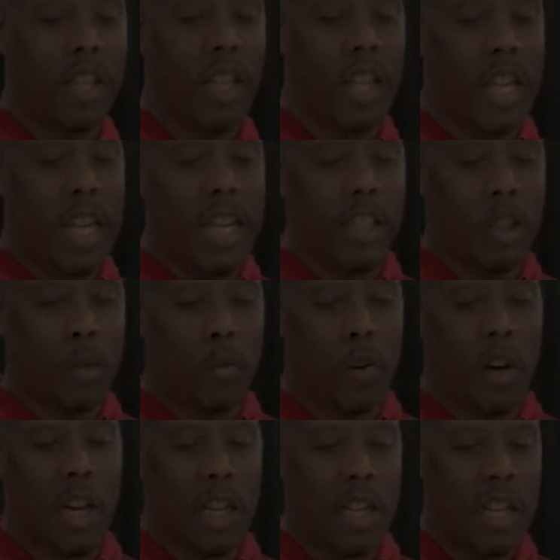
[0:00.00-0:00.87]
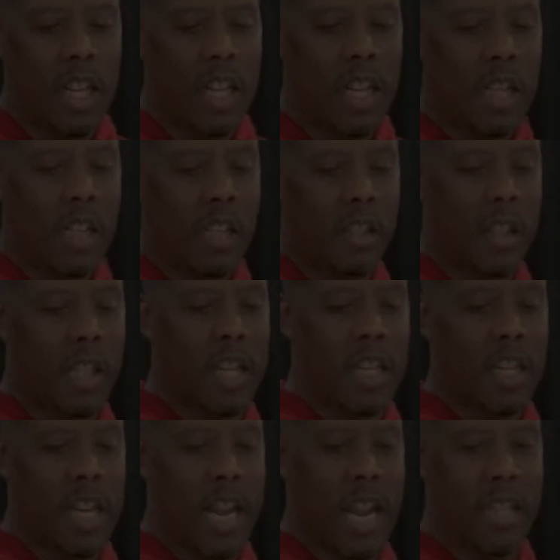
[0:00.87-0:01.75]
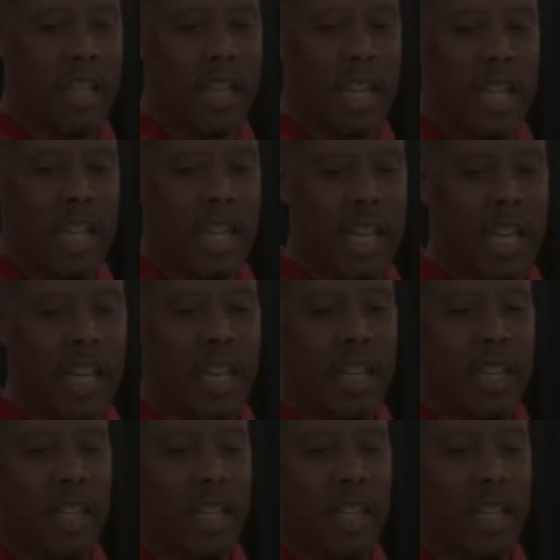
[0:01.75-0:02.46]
to each one just as he